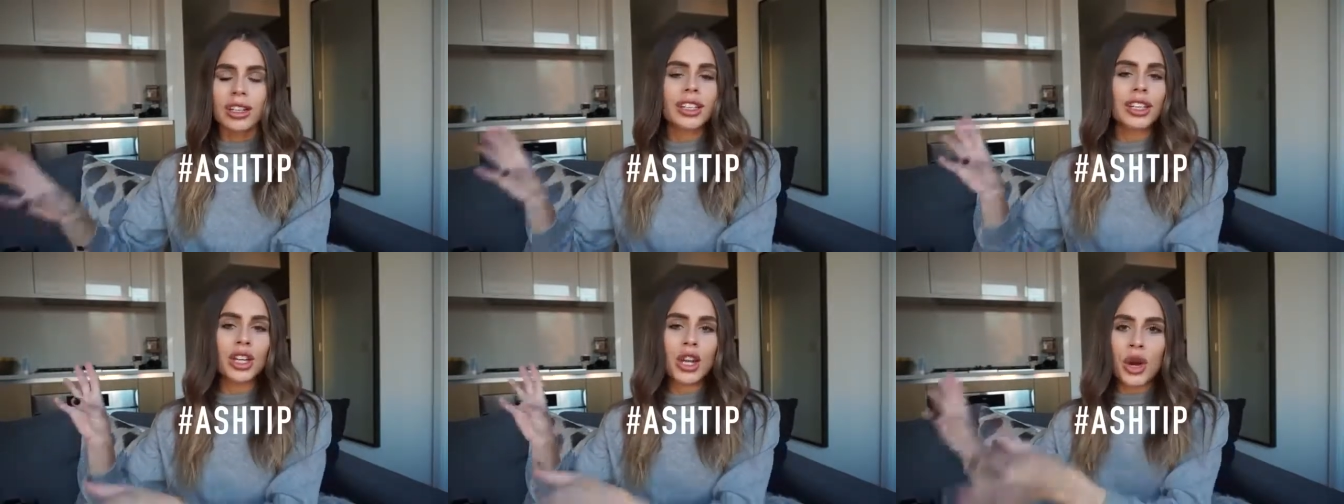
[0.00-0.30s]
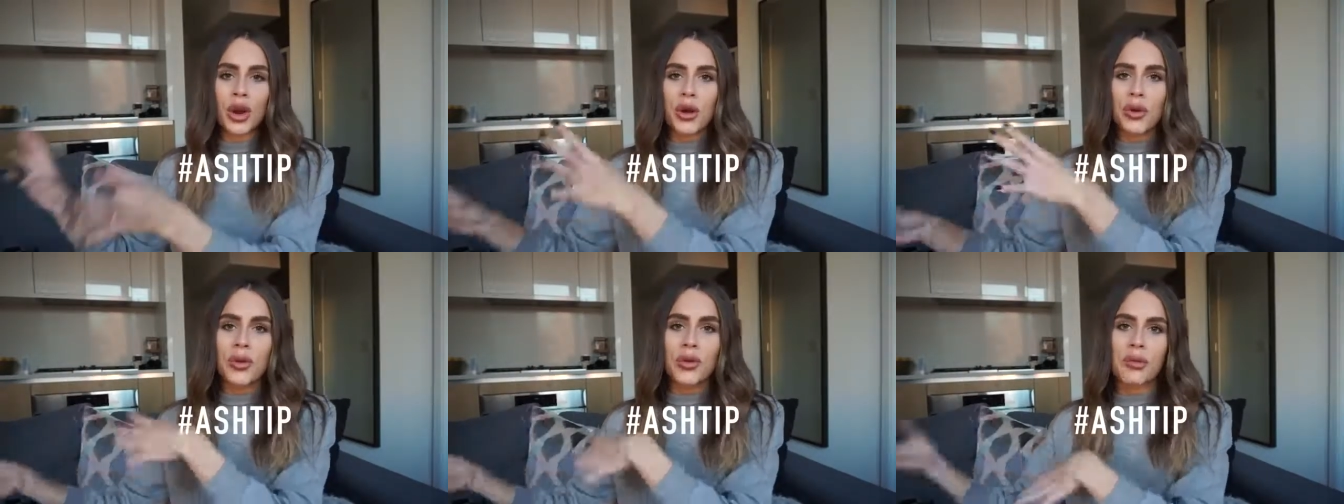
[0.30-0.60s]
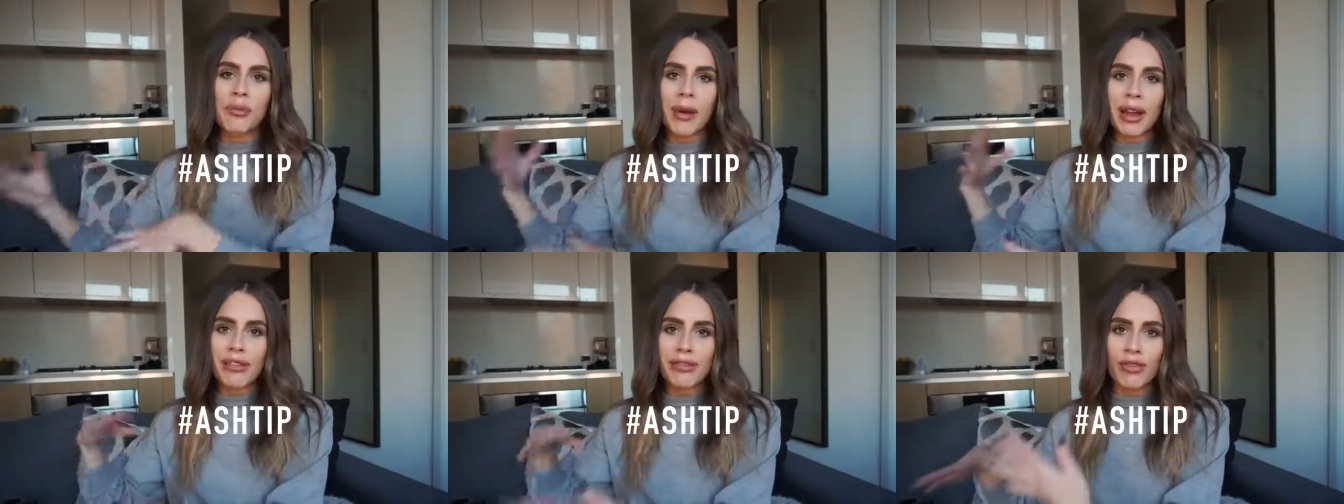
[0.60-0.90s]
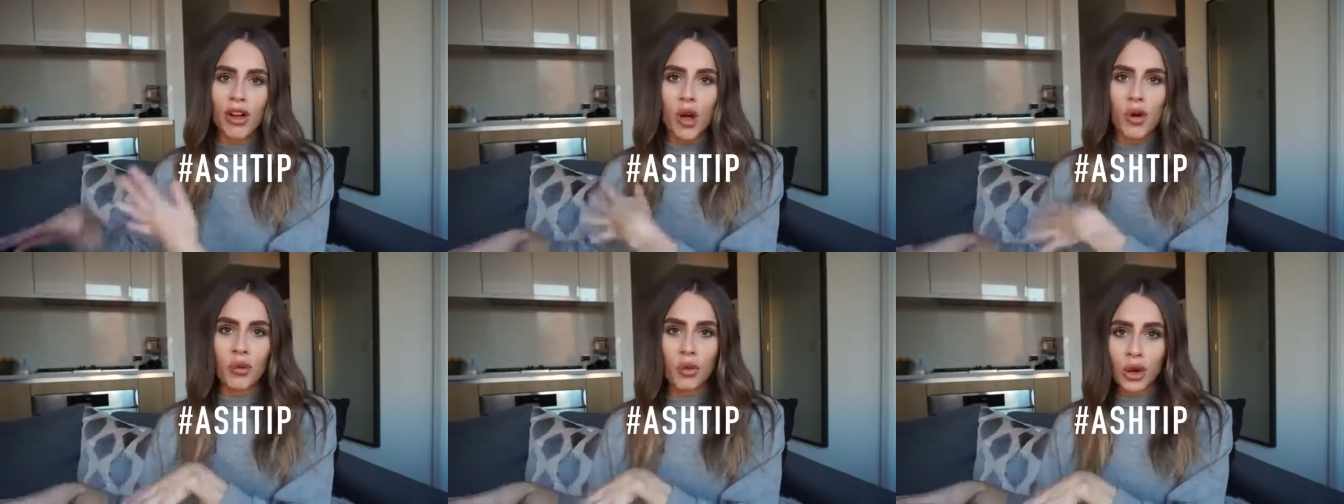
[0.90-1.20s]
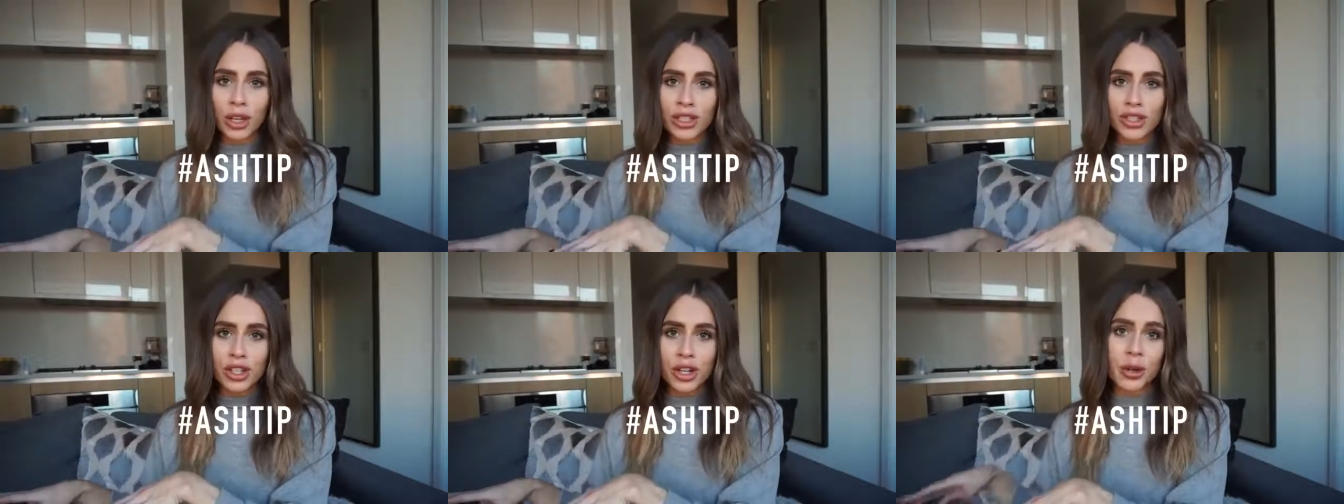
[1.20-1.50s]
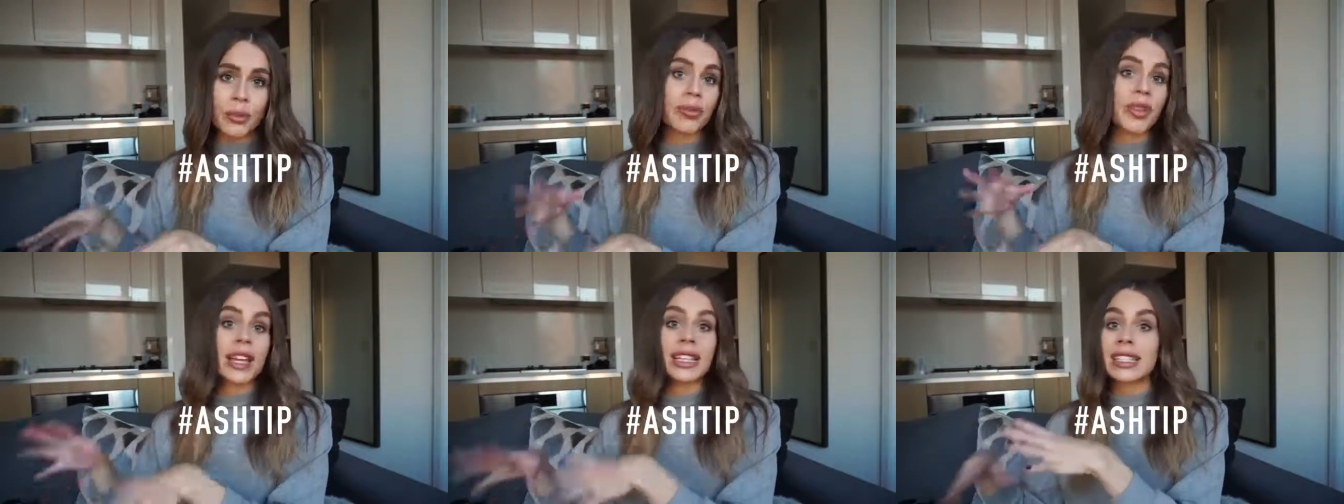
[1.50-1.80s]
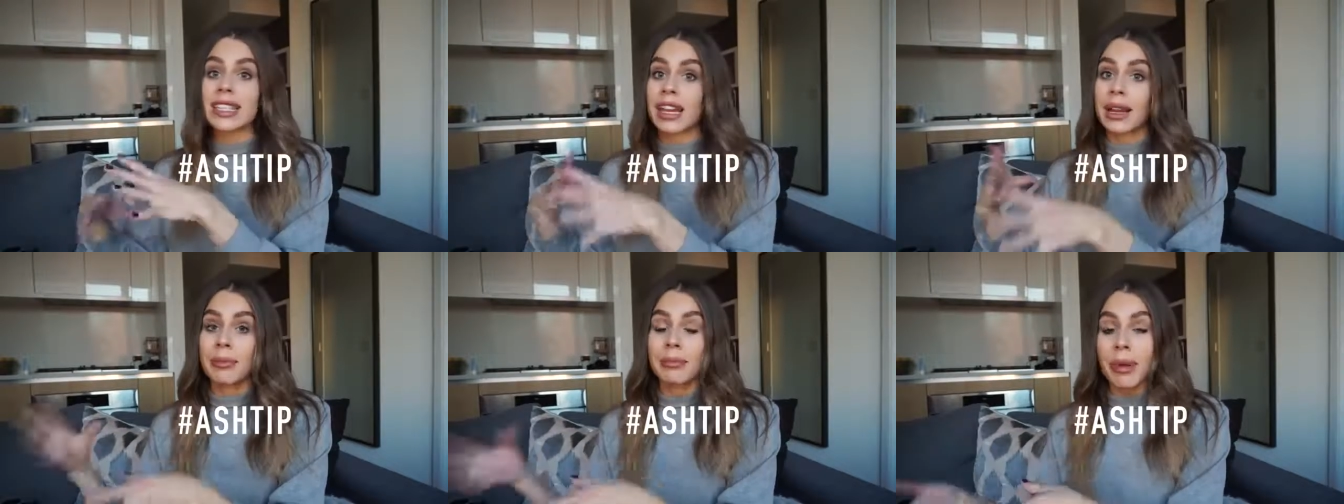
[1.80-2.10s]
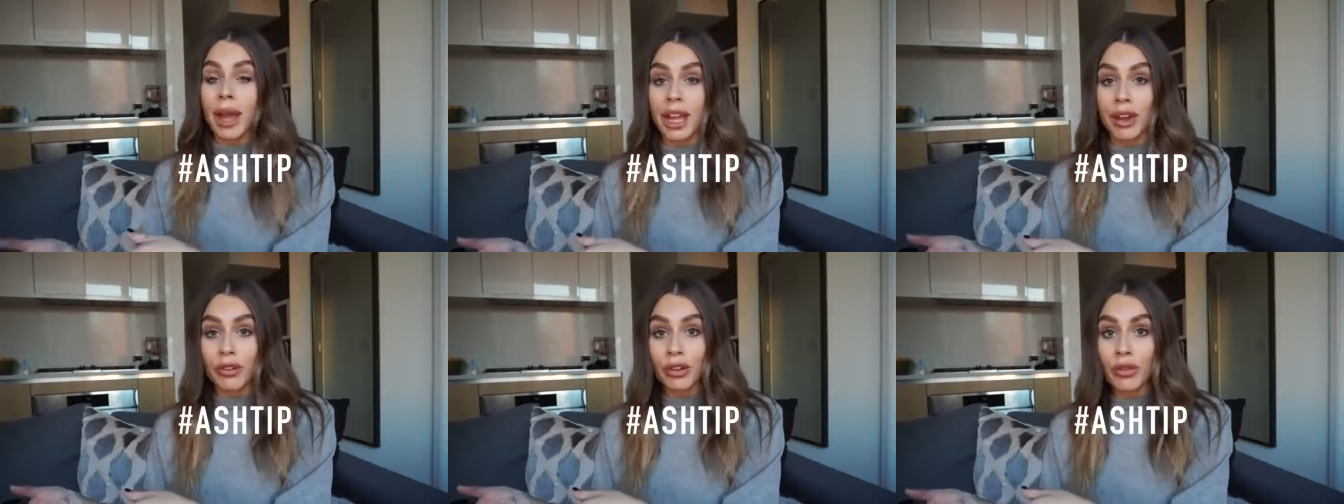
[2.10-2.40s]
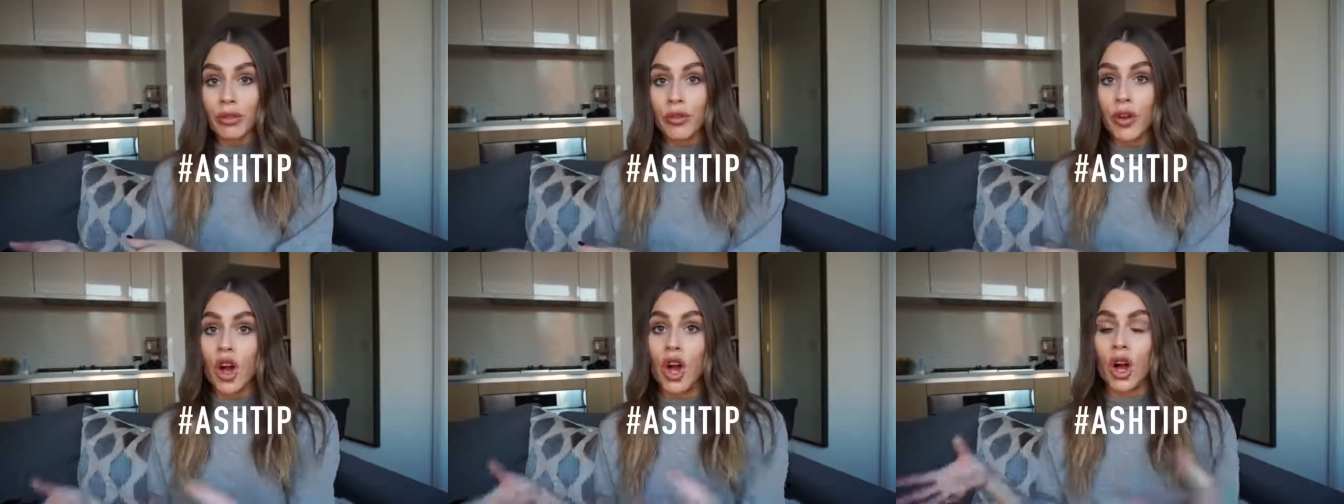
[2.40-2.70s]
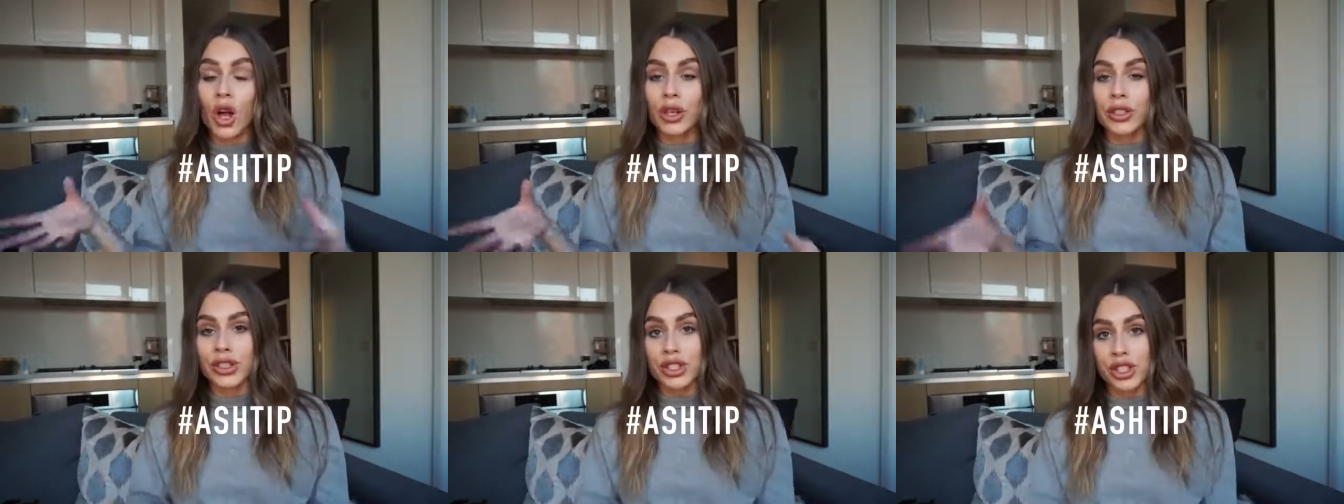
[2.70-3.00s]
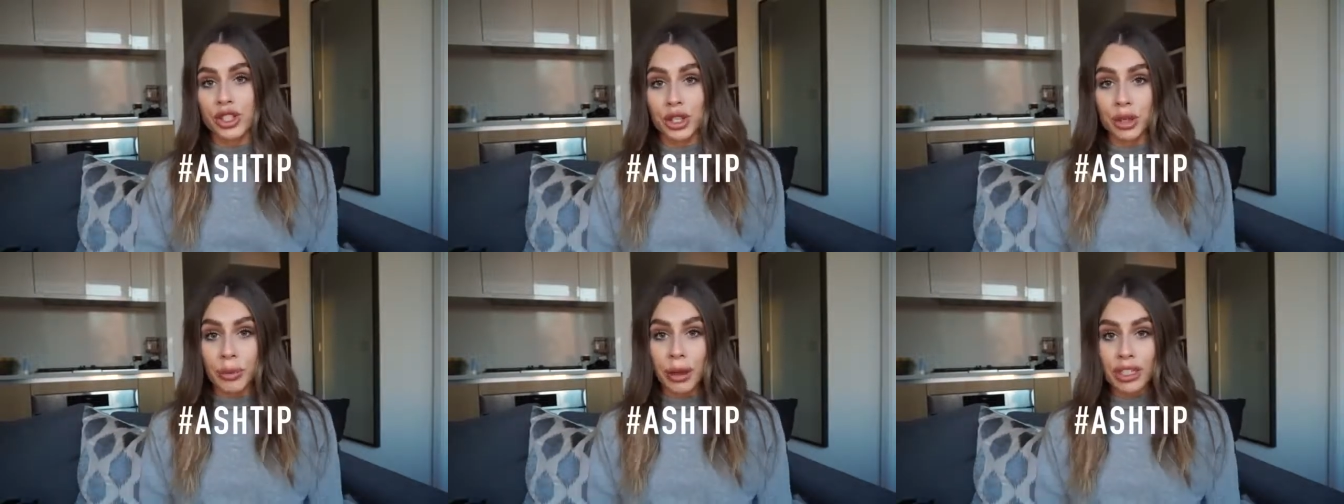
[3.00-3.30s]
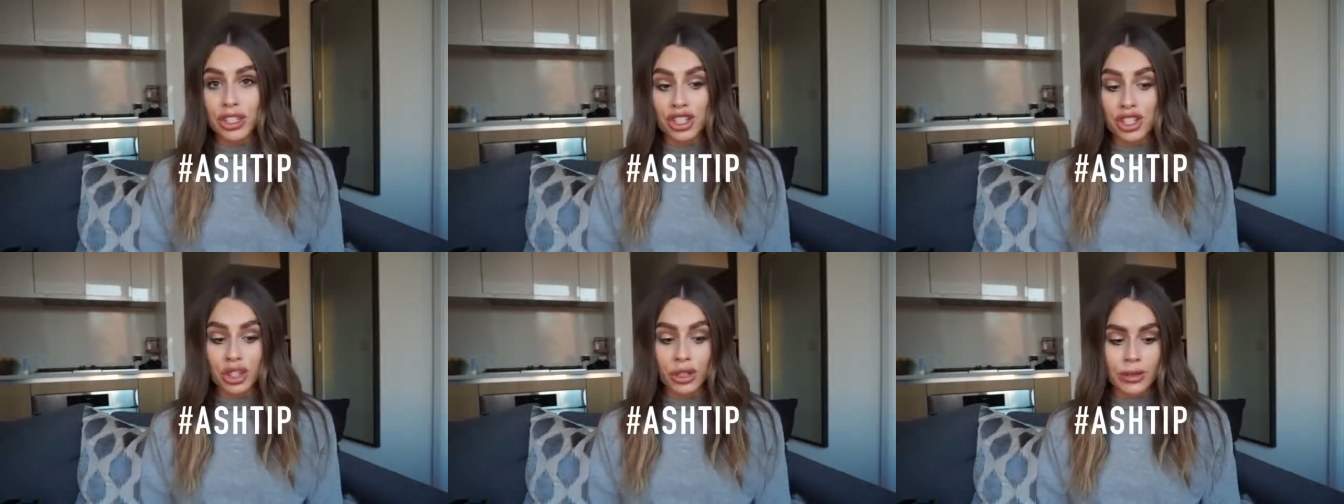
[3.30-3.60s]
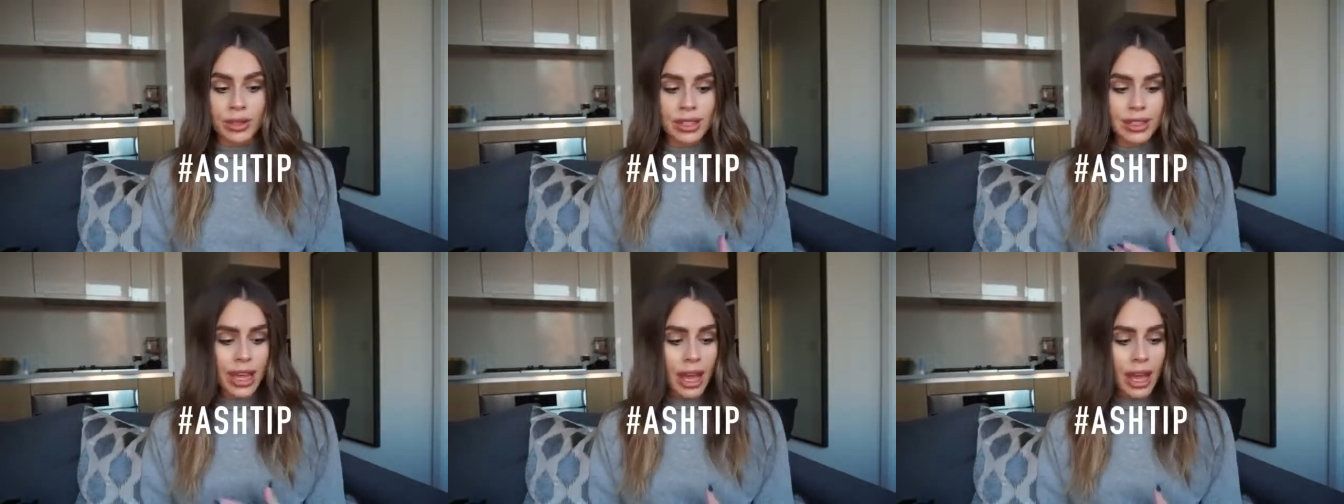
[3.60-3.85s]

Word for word: you know, my fall wardrobe, things that I'm buying for fall to my shoes.